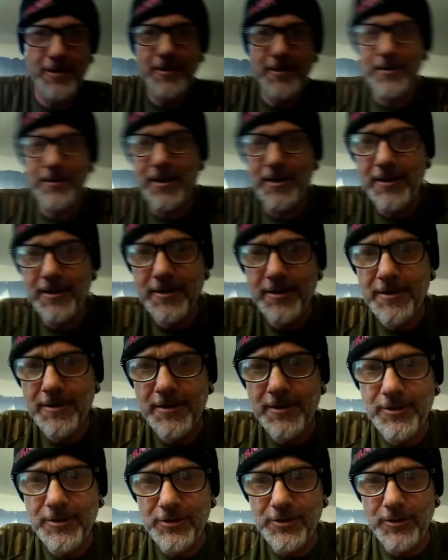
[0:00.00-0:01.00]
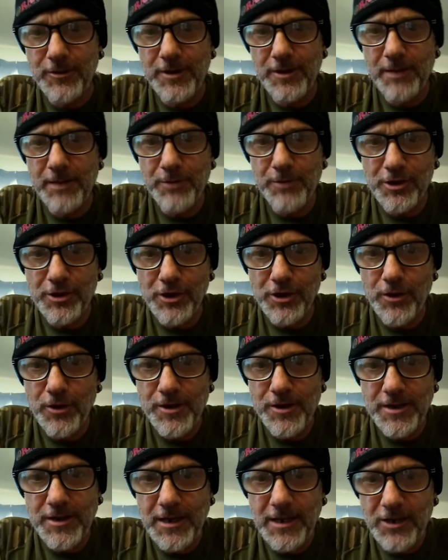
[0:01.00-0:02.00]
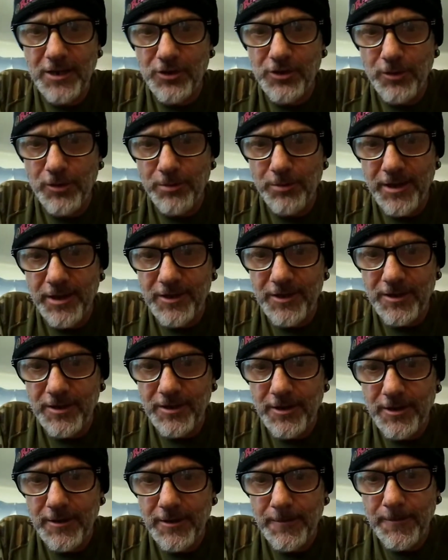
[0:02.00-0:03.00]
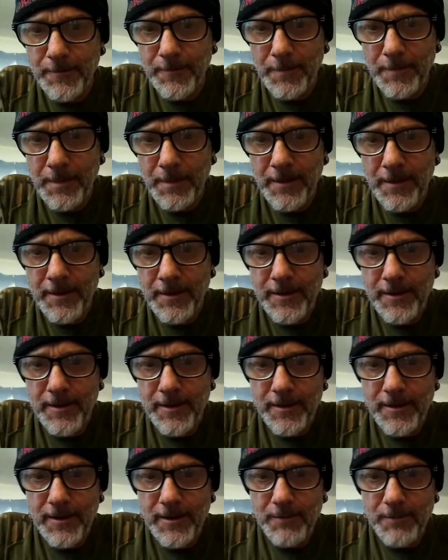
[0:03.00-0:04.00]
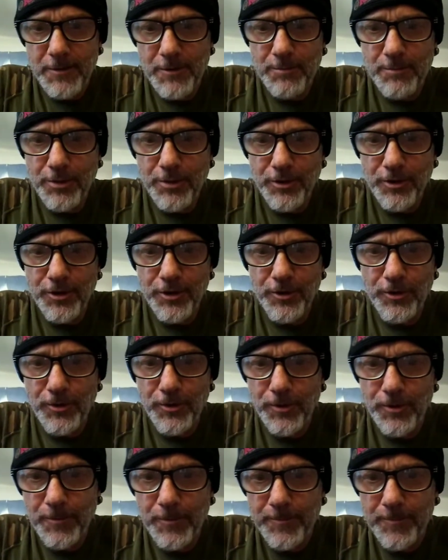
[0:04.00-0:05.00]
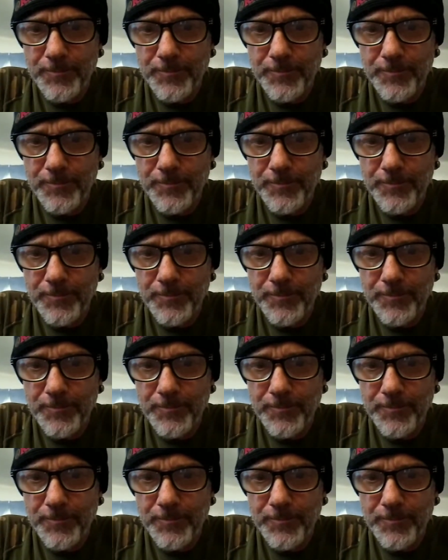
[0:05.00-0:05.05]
Okay, so then I'm going to go into each little place here, and I'm going to poke a hole.